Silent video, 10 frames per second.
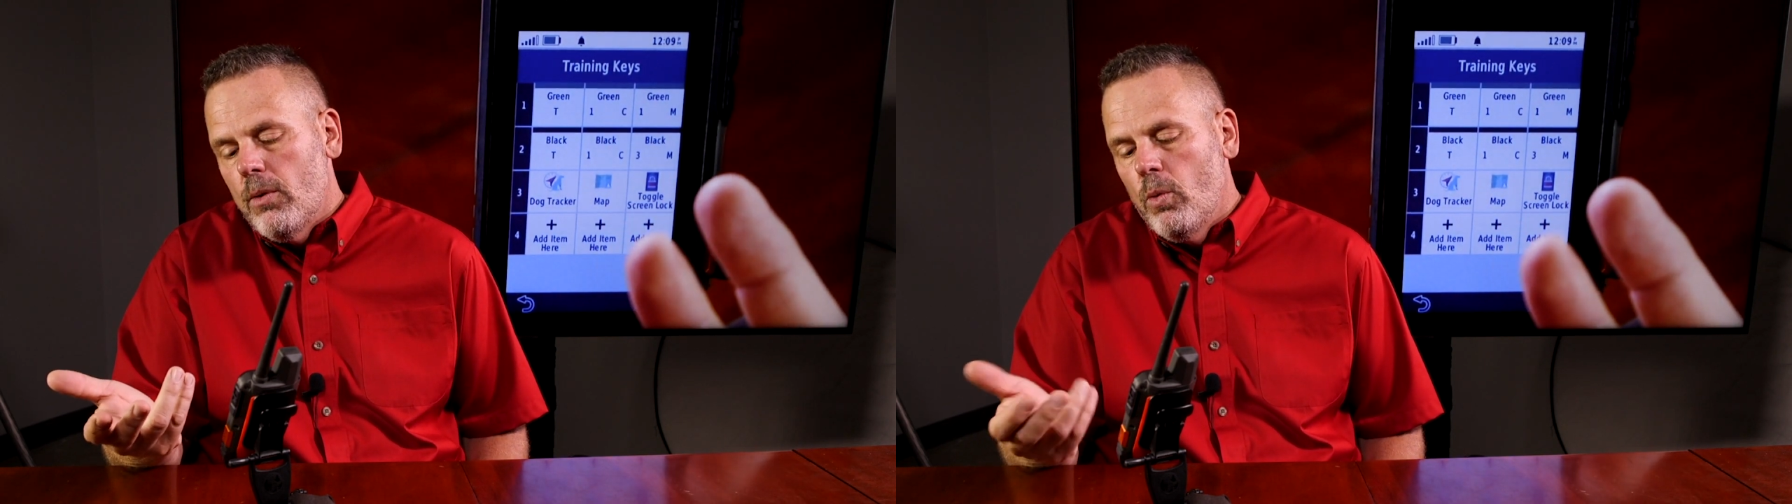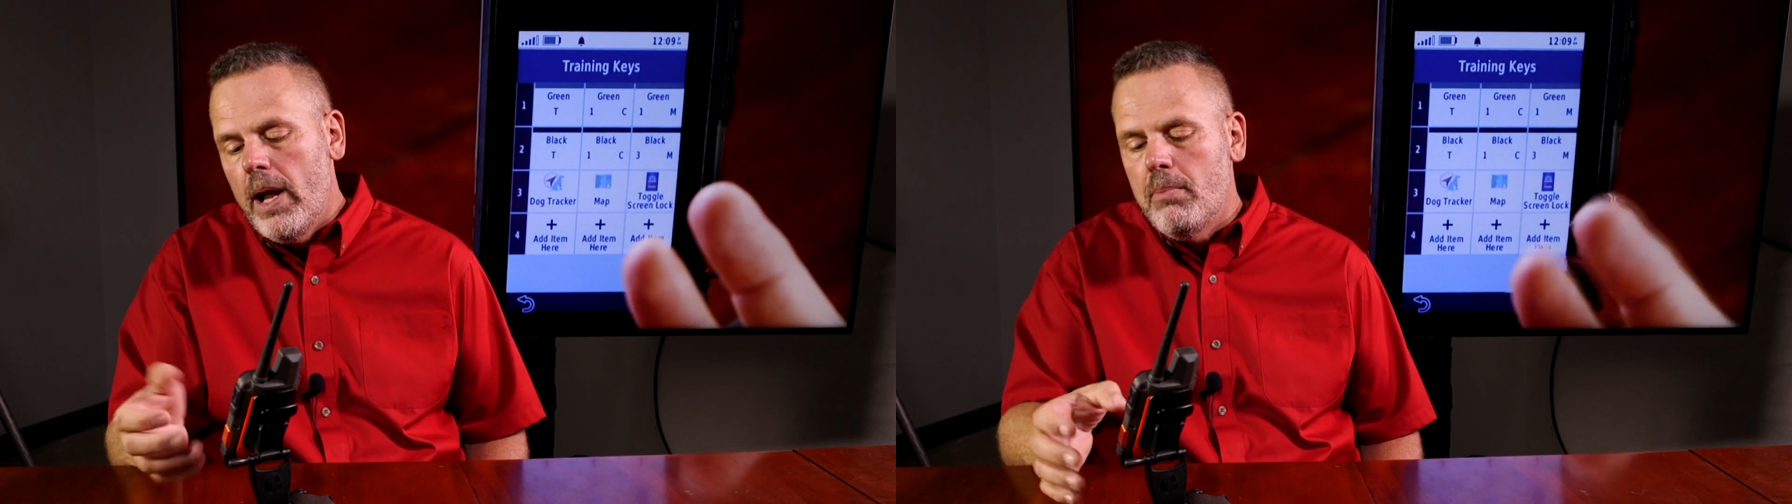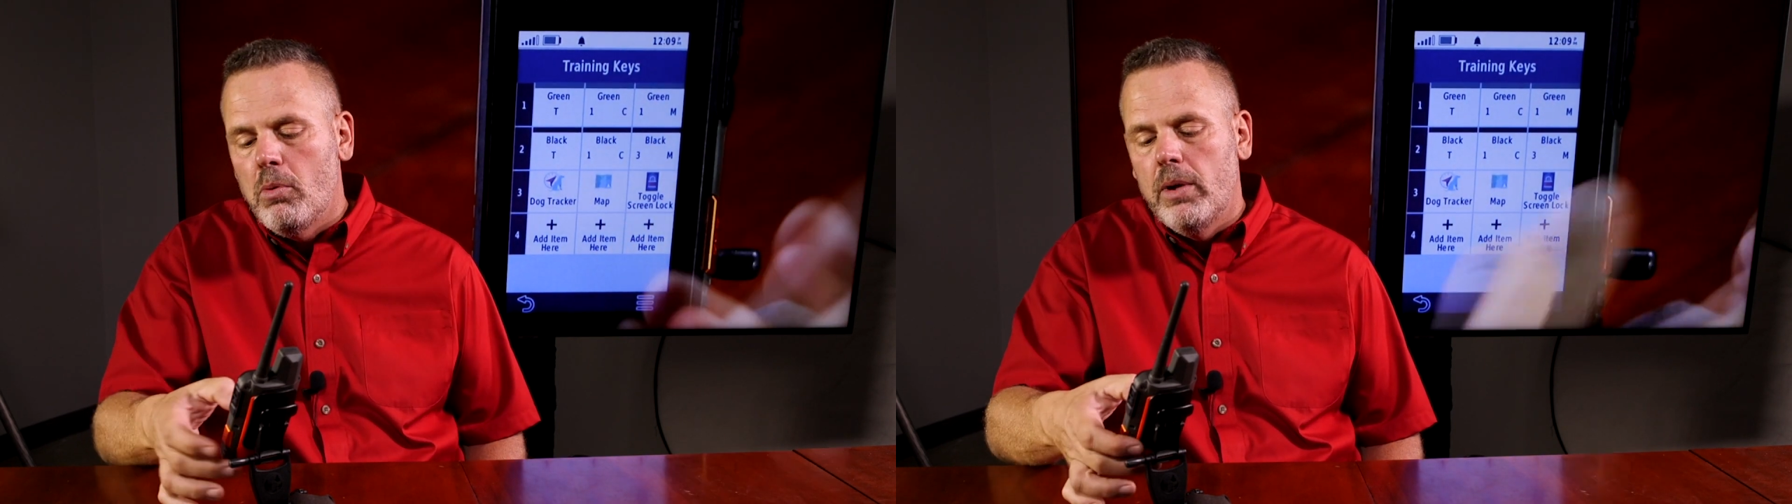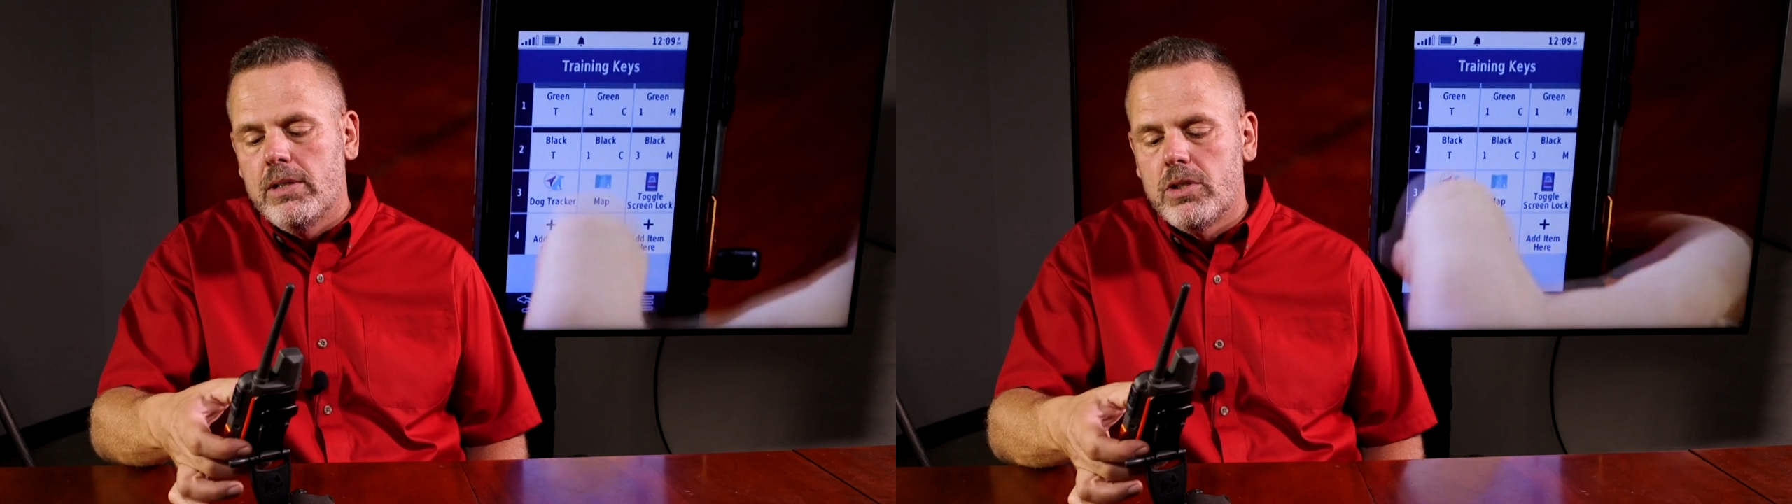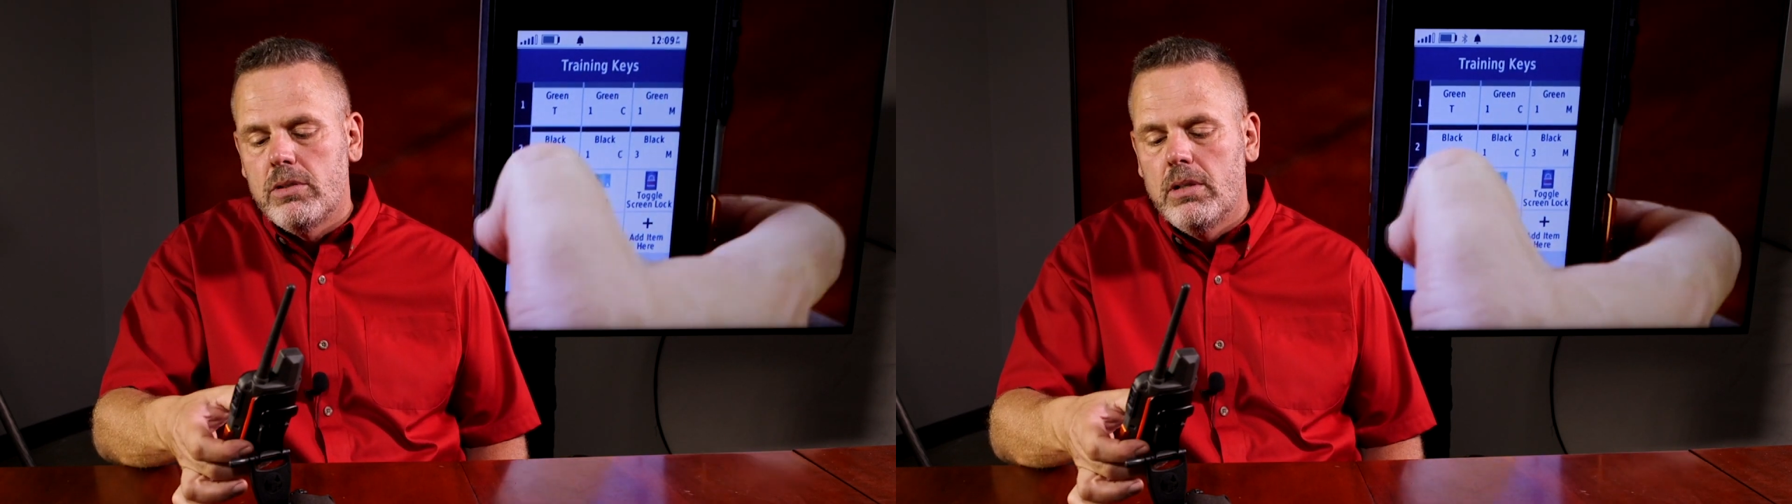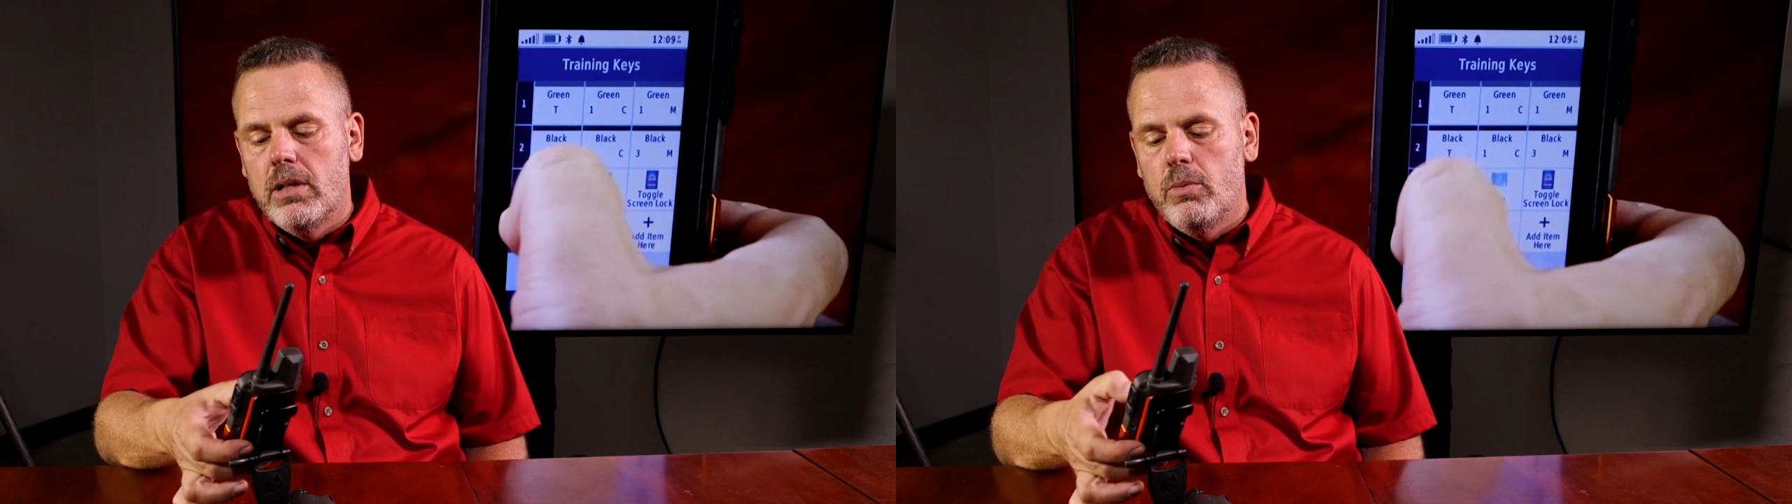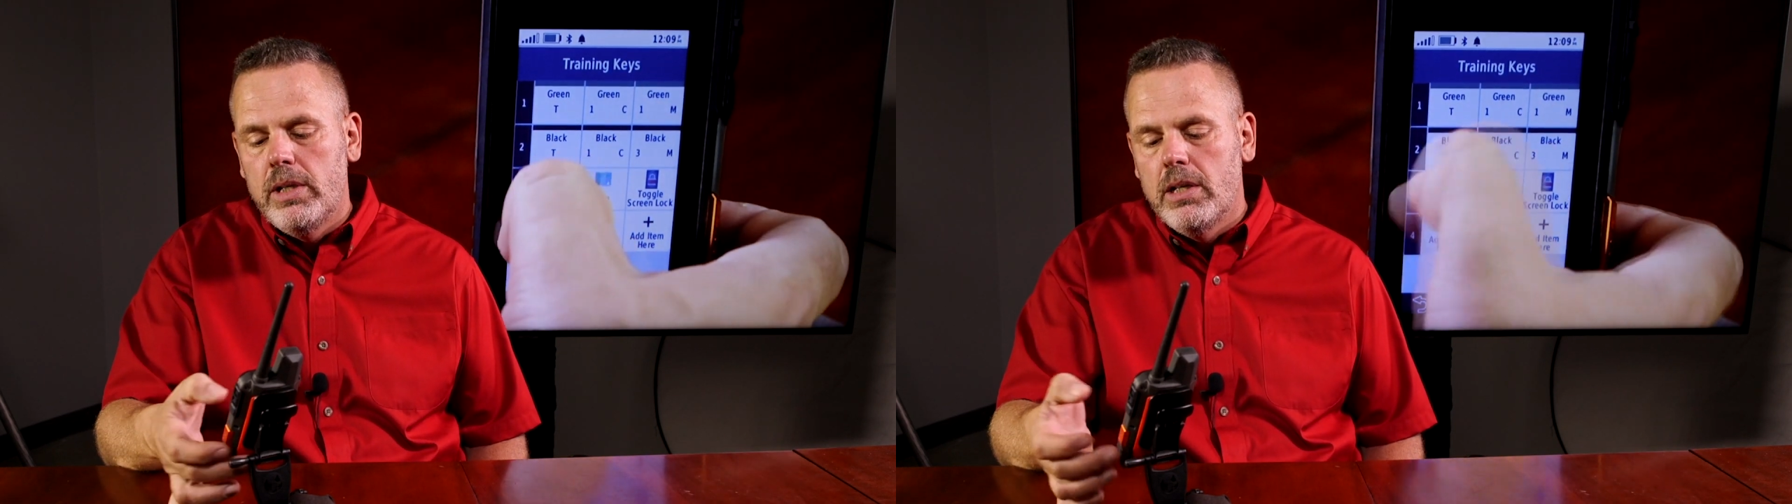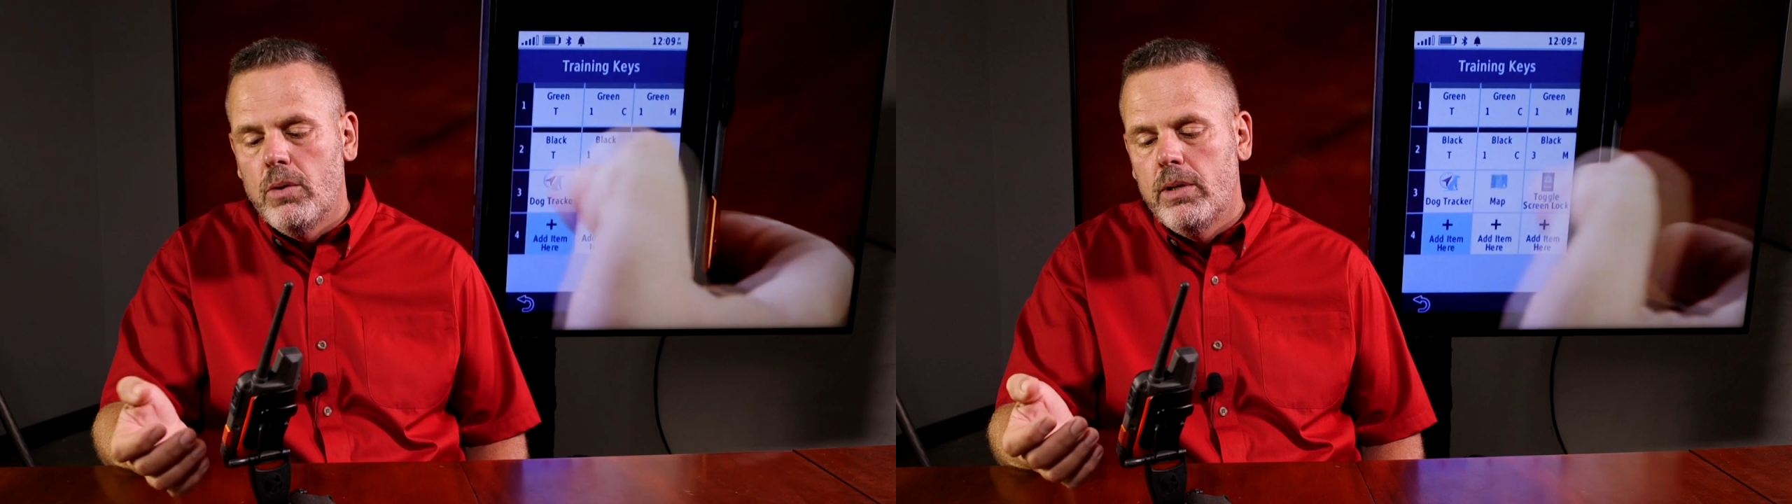waypoints, we
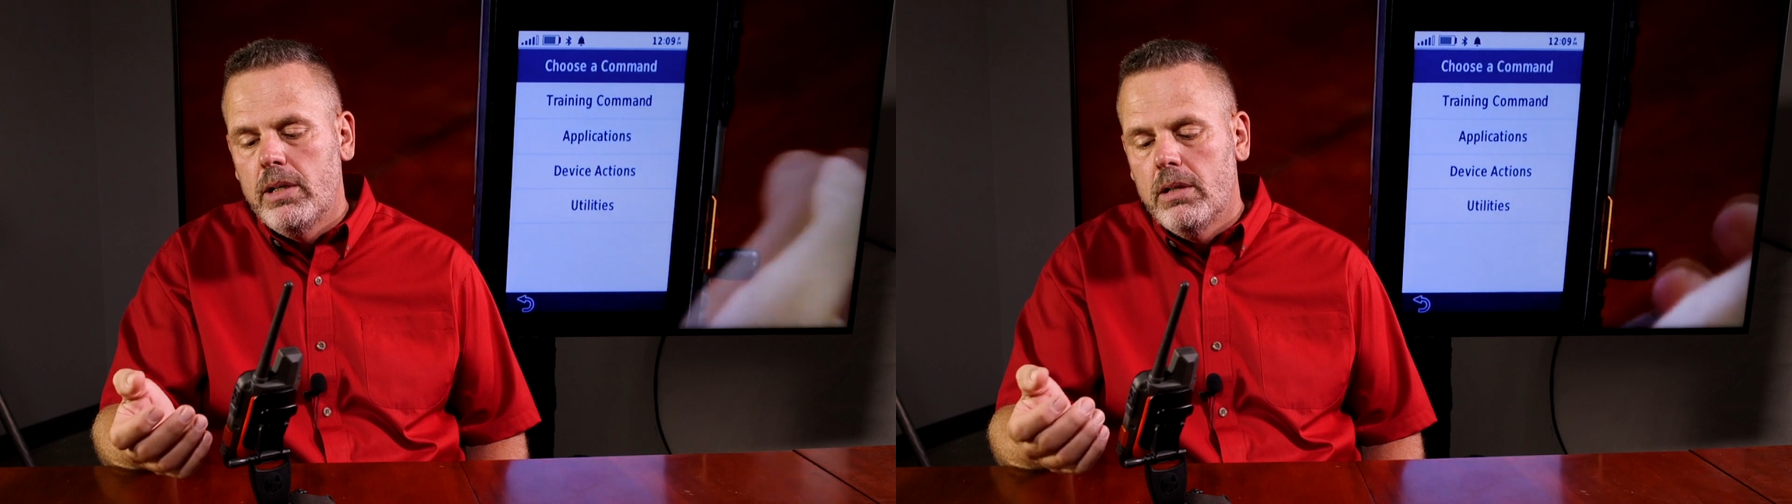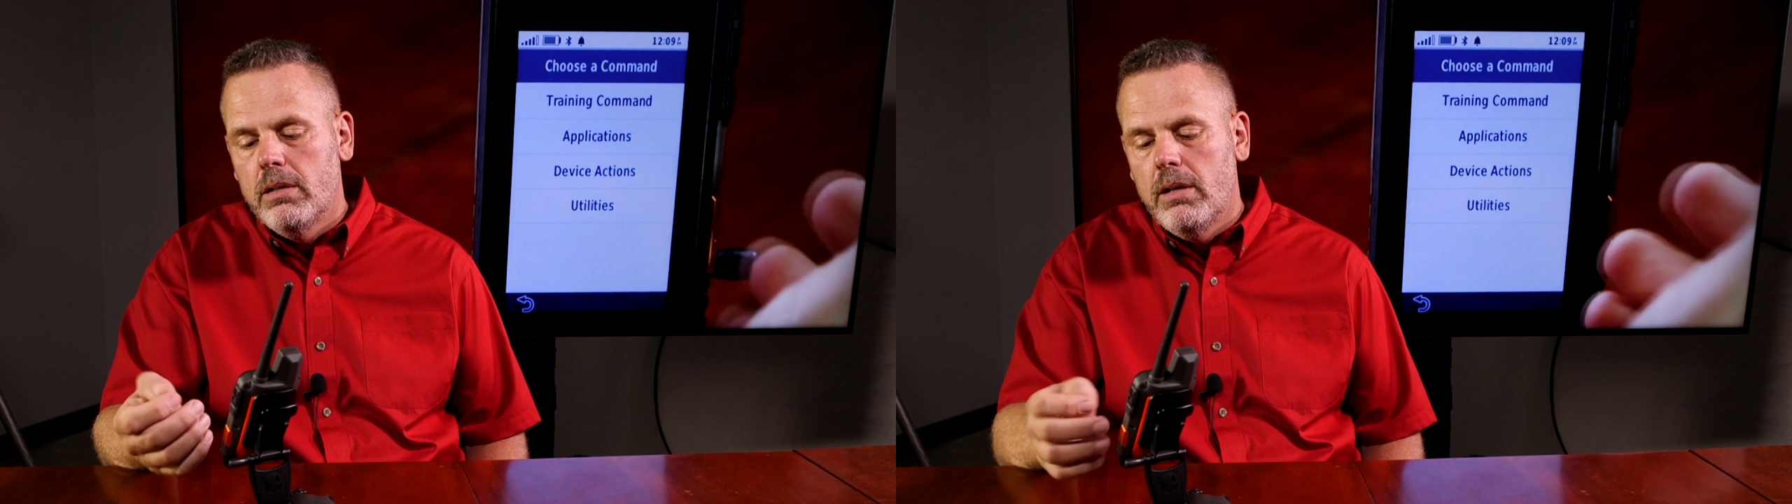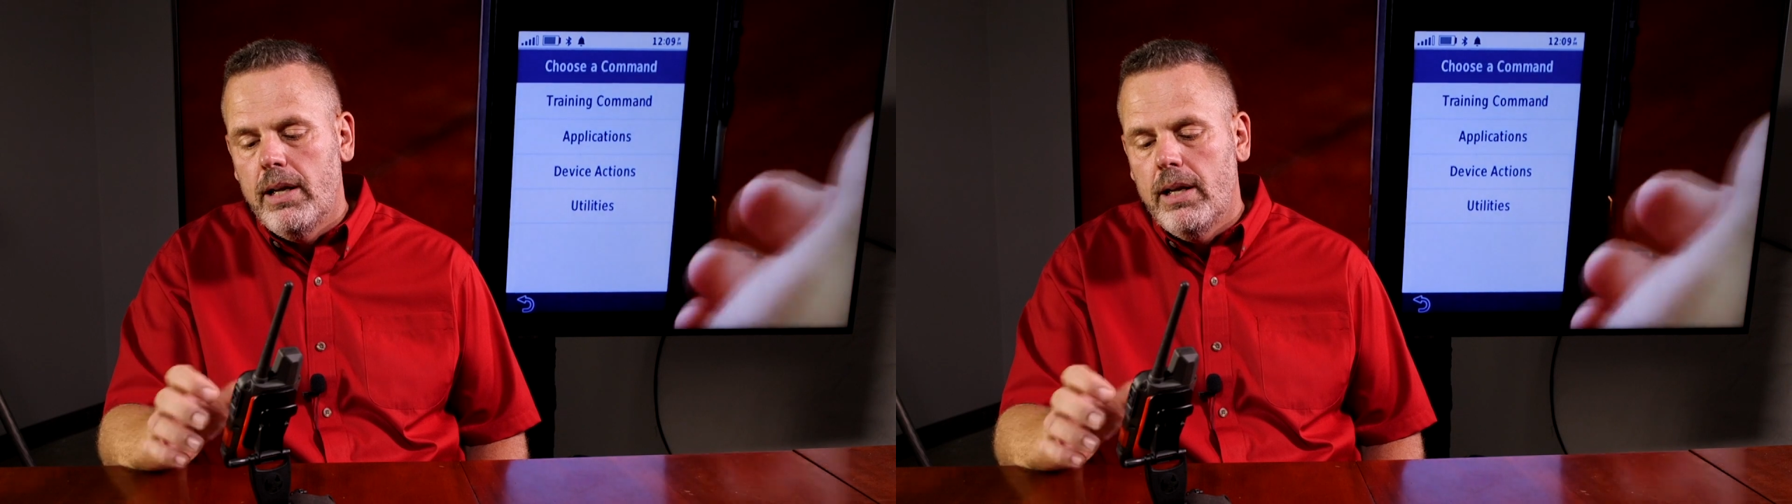can go in here